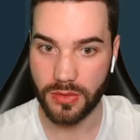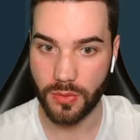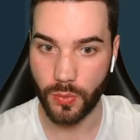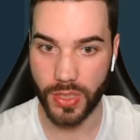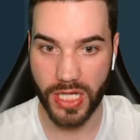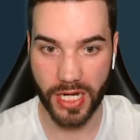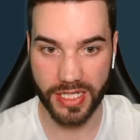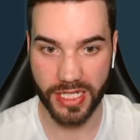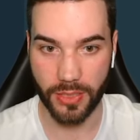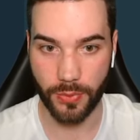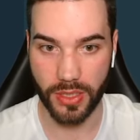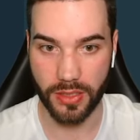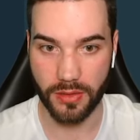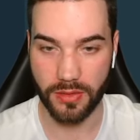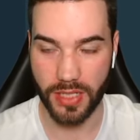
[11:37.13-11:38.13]
We got to get a
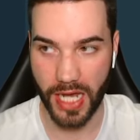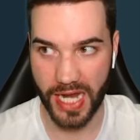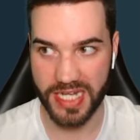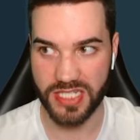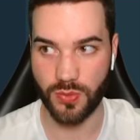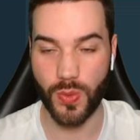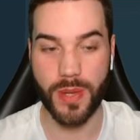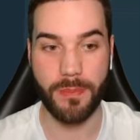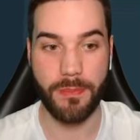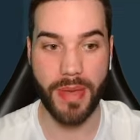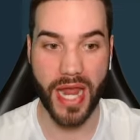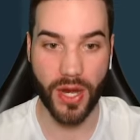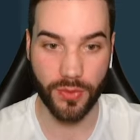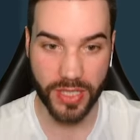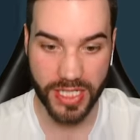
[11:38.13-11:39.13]
win. Nice. We
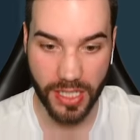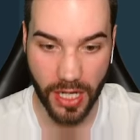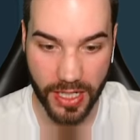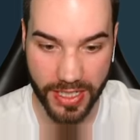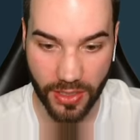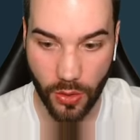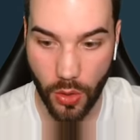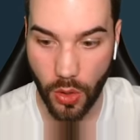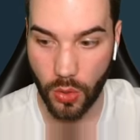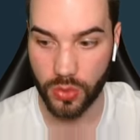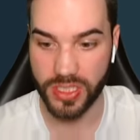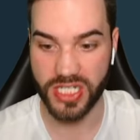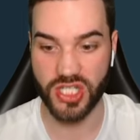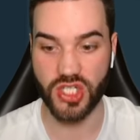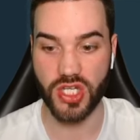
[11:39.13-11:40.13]
barely got it.
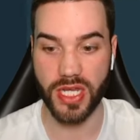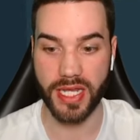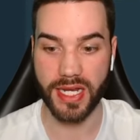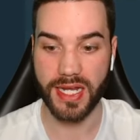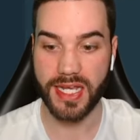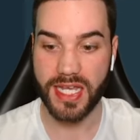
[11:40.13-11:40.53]
Holy shit.